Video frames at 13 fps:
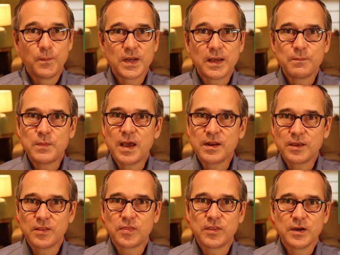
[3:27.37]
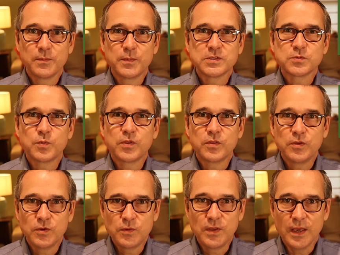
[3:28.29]
but I'm not a good therapist with
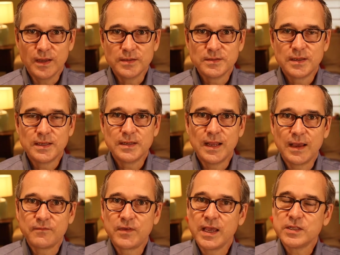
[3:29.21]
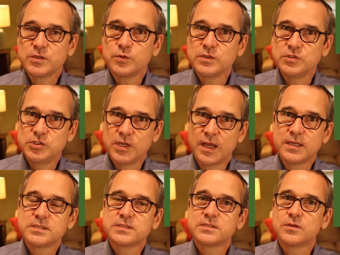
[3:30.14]
you yet. And I've got to
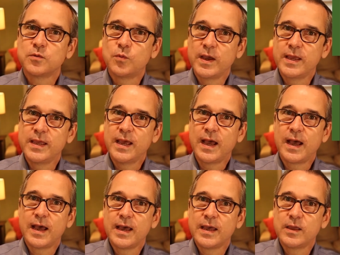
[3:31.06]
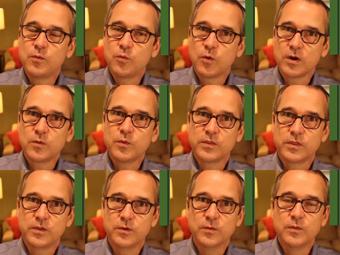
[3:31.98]
adjust the way I work
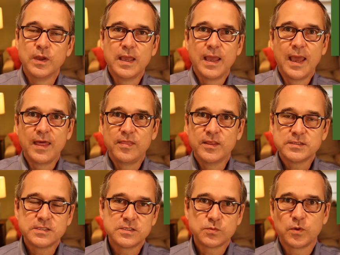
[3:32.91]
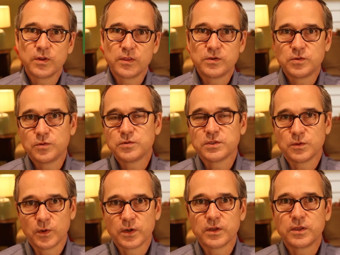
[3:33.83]
with you. And this is one of the tools
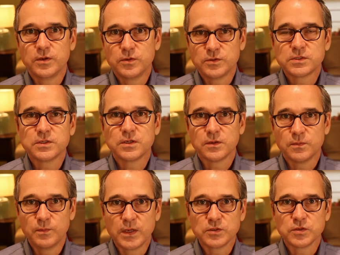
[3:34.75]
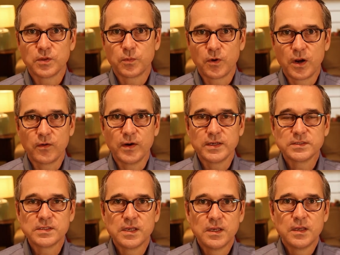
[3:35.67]
that we're going to use to measure the
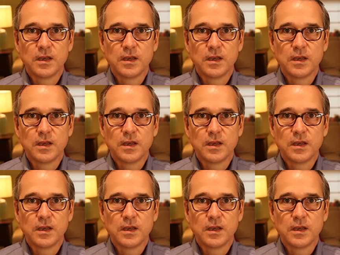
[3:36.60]
progress